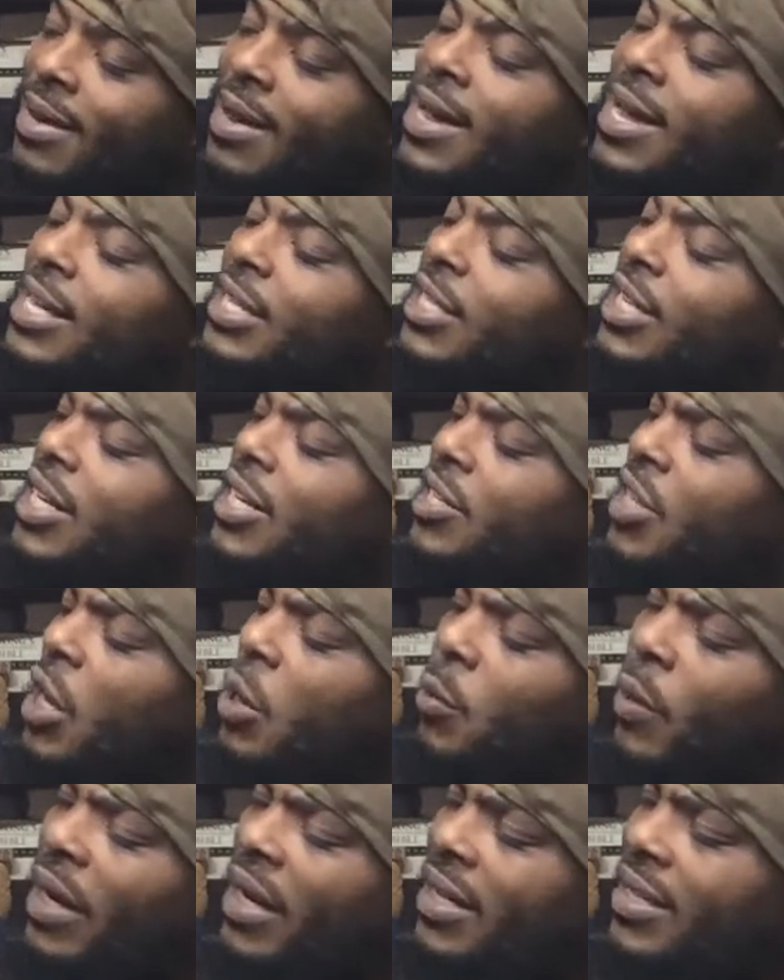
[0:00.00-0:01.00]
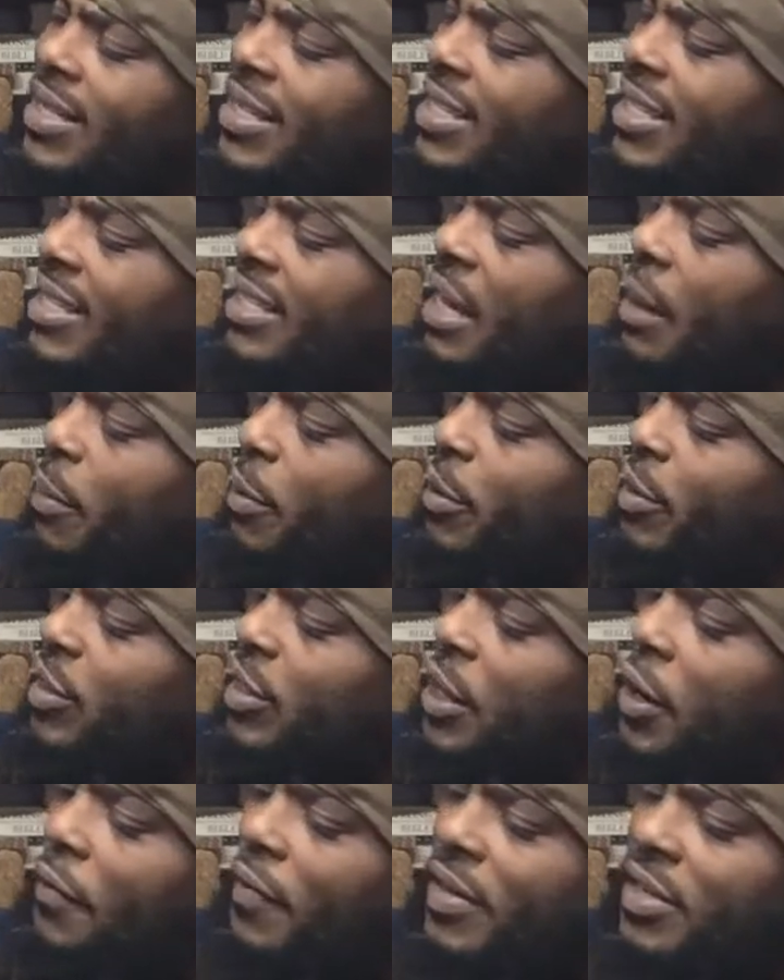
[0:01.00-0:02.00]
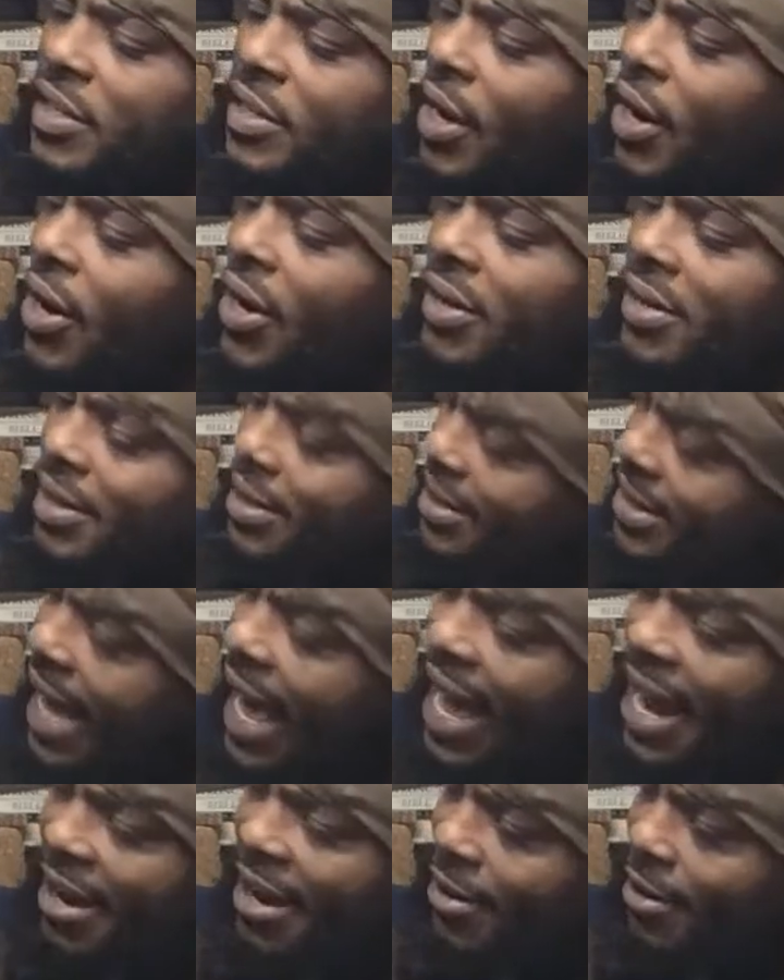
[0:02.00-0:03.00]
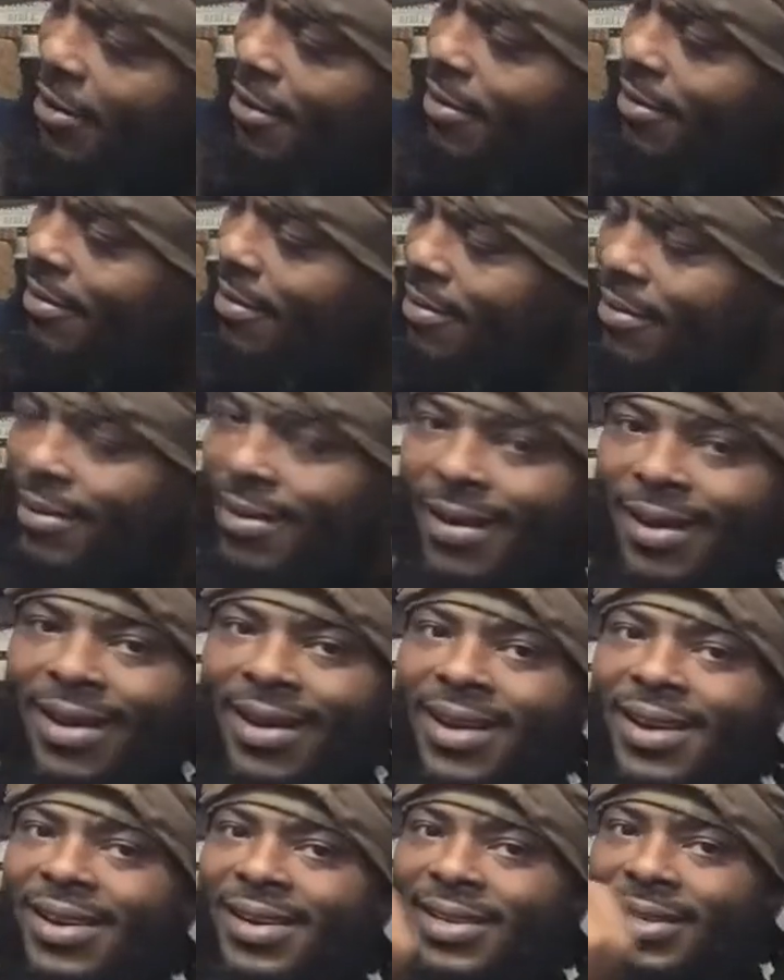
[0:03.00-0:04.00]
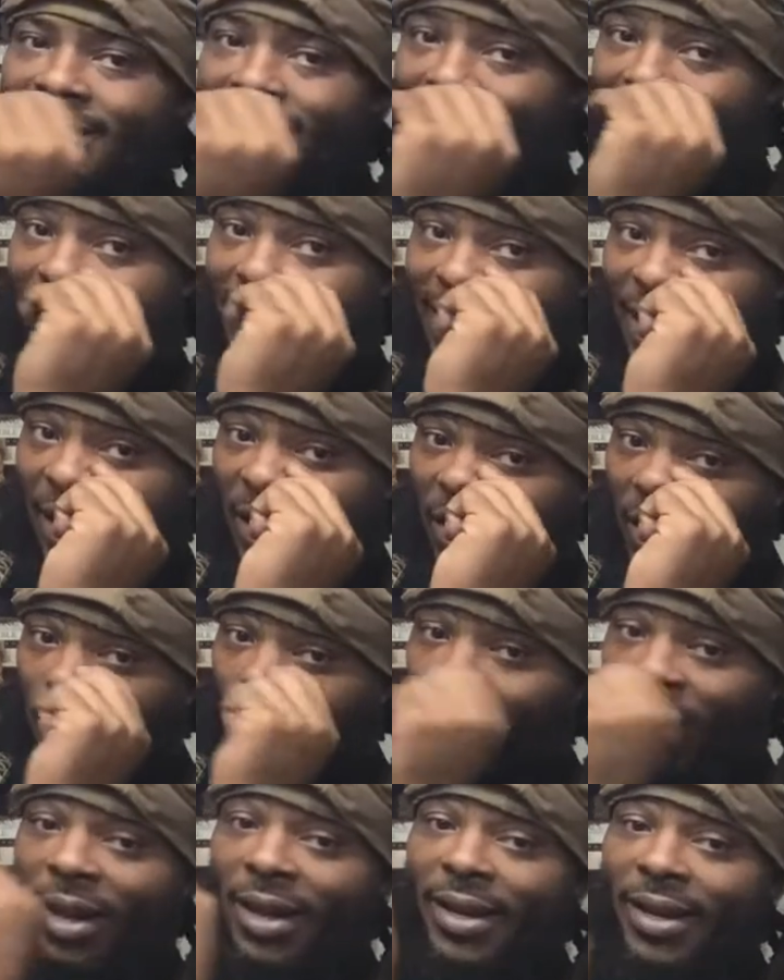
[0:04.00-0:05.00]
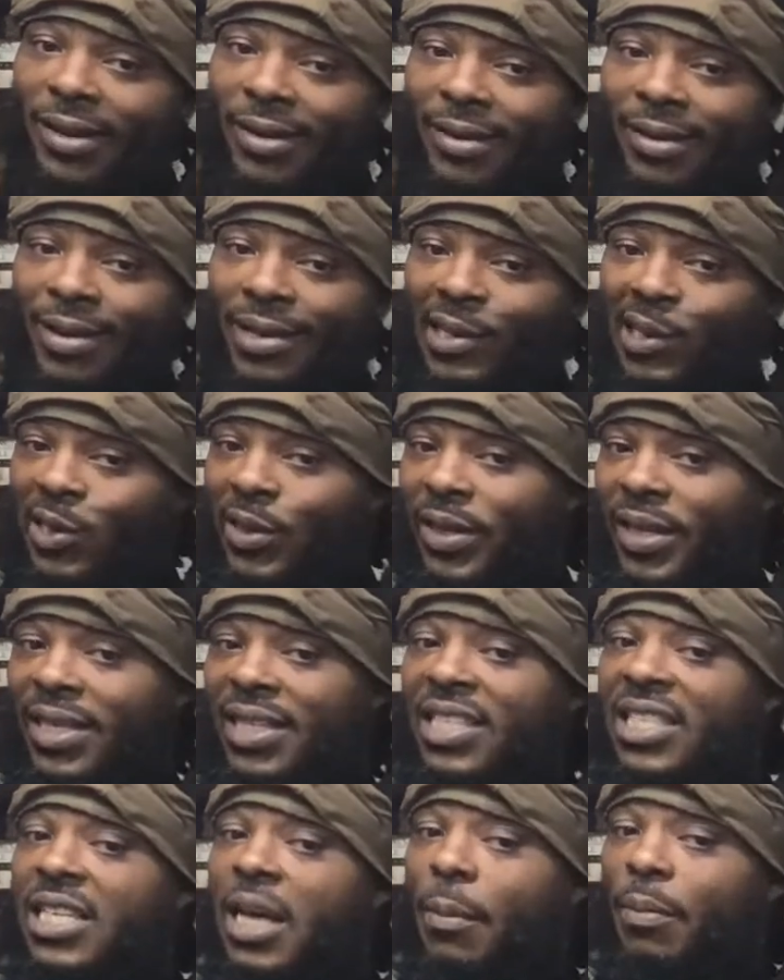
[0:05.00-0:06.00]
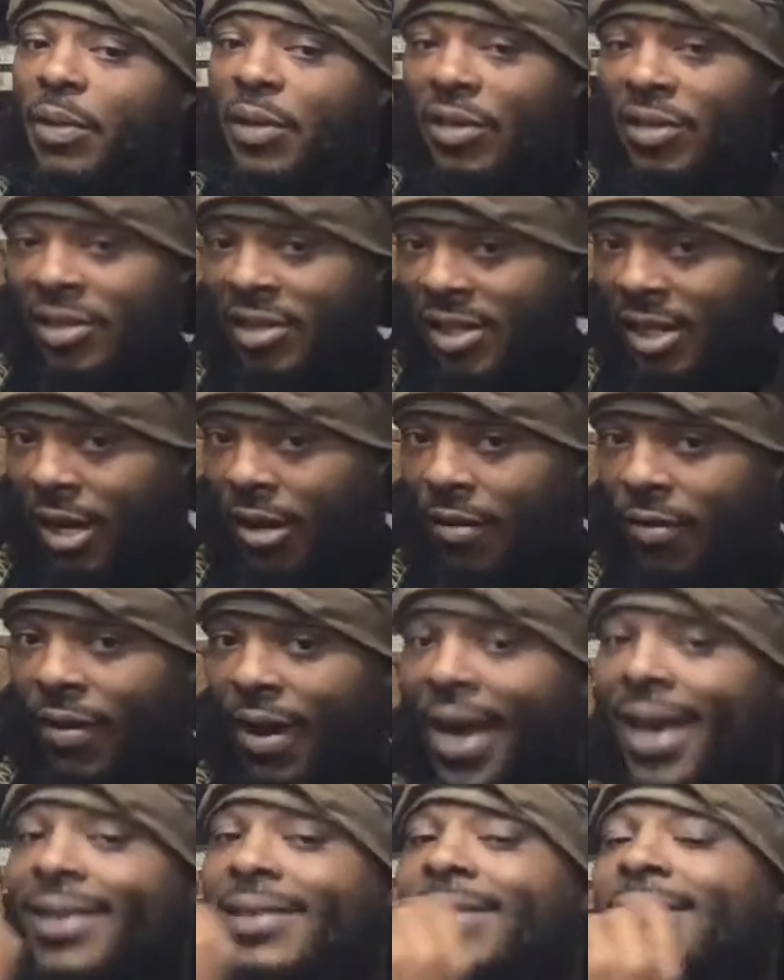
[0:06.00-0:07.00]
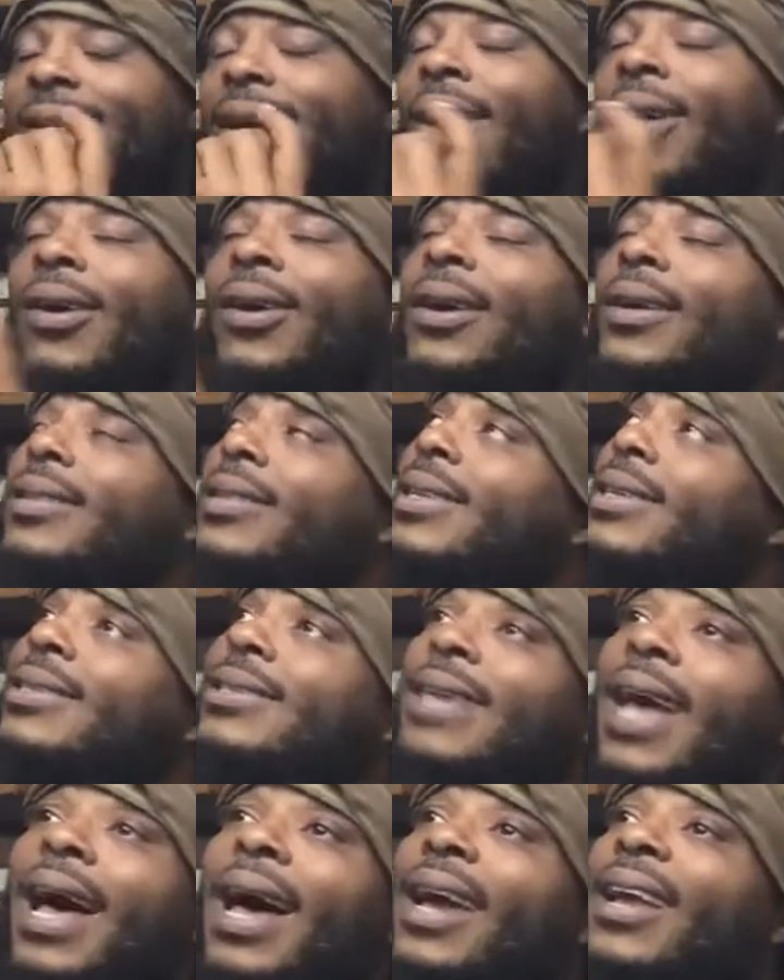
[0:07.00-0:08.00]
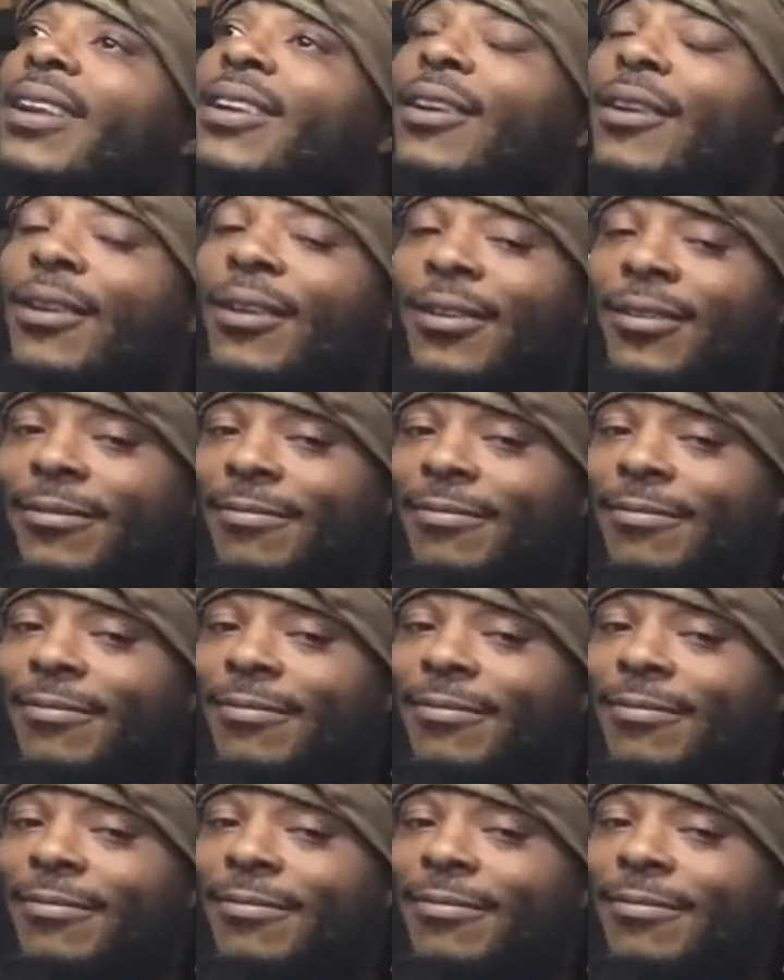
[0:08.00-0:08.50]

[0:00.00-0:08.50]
She is unwilling to accept herself as God designed her. She is unwilling to accept herself as God designed her.